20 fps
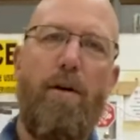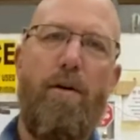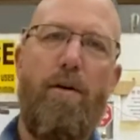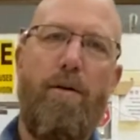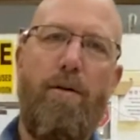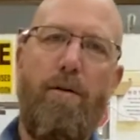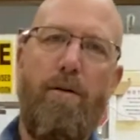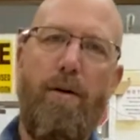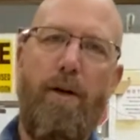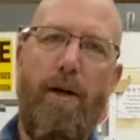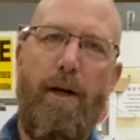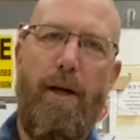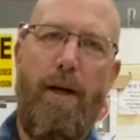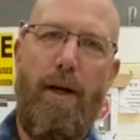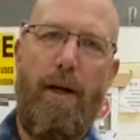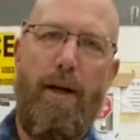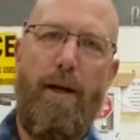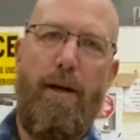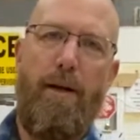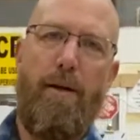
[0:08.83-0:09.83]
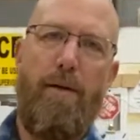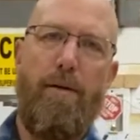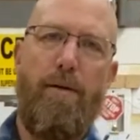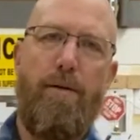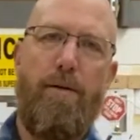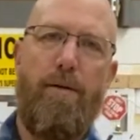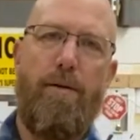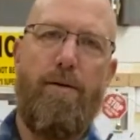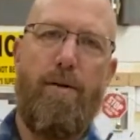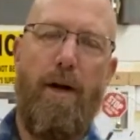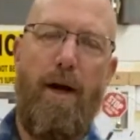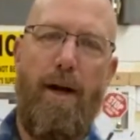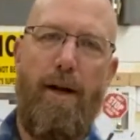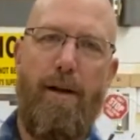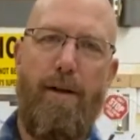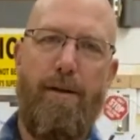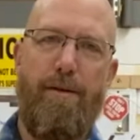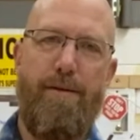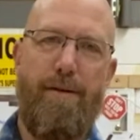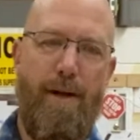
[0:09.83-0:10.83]
doing a
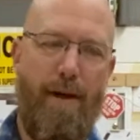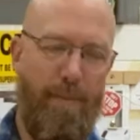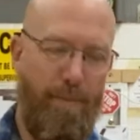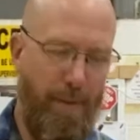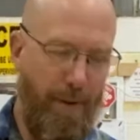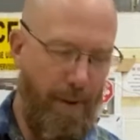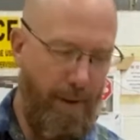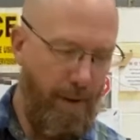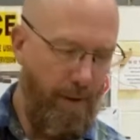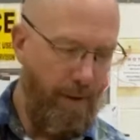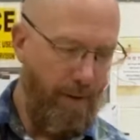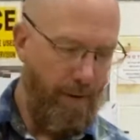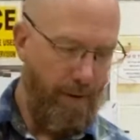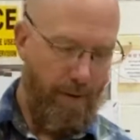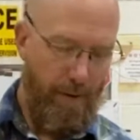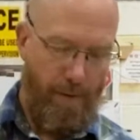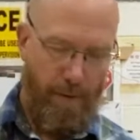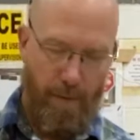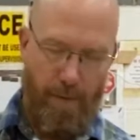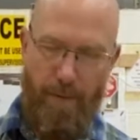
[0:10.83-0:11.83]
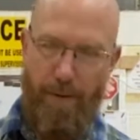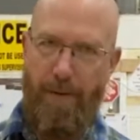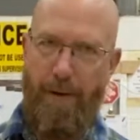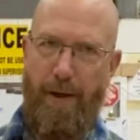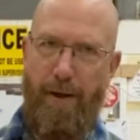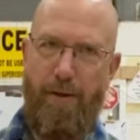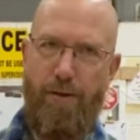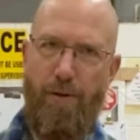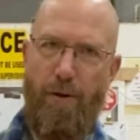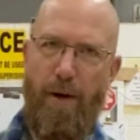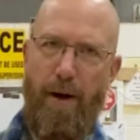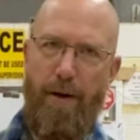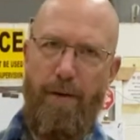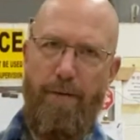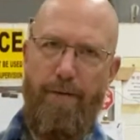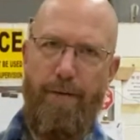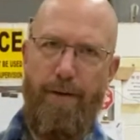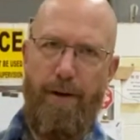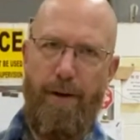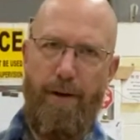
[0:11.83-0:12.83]
trial assembly with a dry
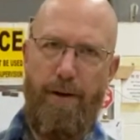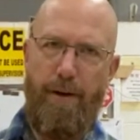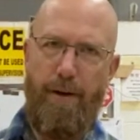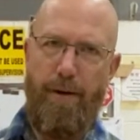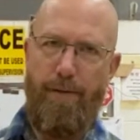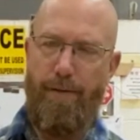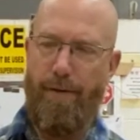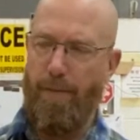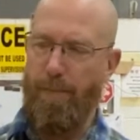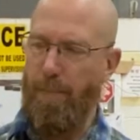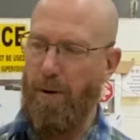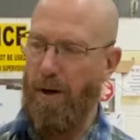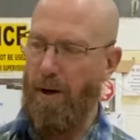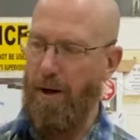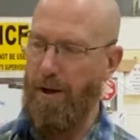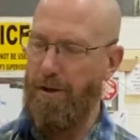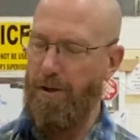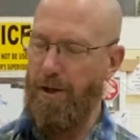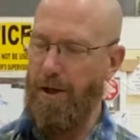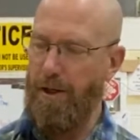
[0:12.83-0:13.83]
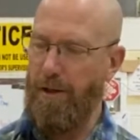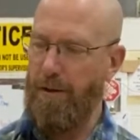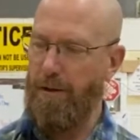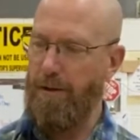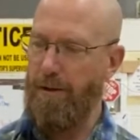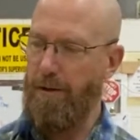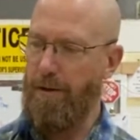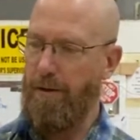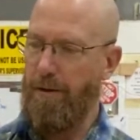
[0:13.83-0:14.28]
fit of the project.